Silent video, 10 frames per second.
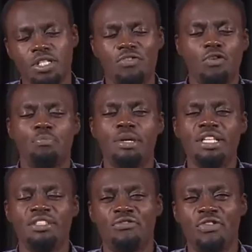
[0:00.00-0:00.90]
So if you've
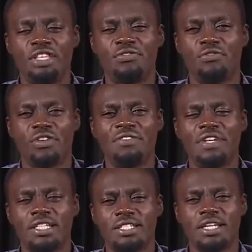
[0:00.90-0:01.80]
been in the faith for
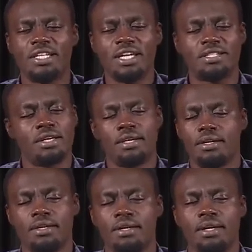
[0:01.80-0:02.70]
five years, 10 years,
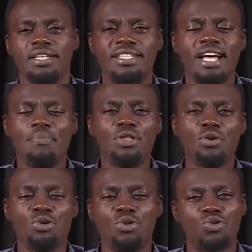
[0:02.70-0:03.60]

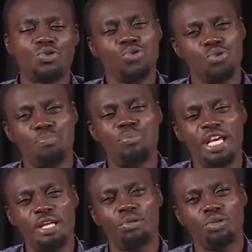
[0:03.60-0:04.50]
something on you should
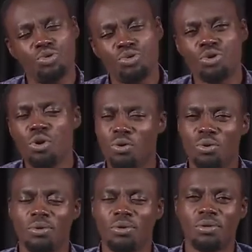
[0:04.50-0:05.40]
be able to
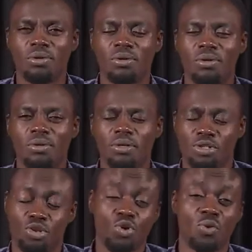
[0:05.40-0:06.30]
show.
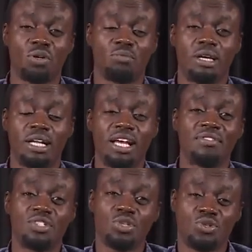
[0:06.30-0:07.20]
It's showing on my
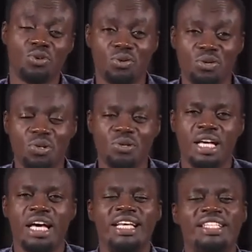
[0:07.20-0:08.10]
life. Is it showing on
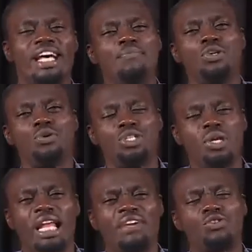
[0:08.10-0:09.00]
yours? Something on
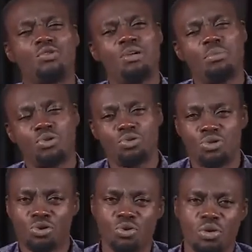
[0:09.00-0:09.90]
your life should be able to
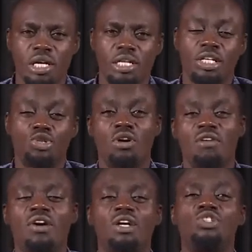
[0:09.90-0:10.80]
show that you
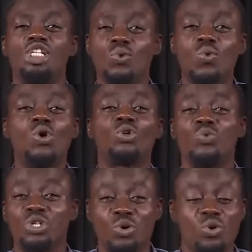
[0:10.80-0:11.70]
have actually
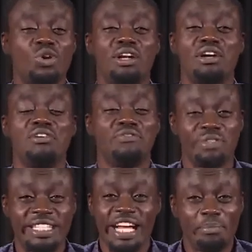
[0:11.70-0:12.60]
walked with God
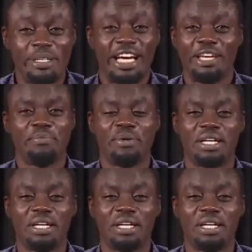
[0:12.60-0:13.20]
for some time.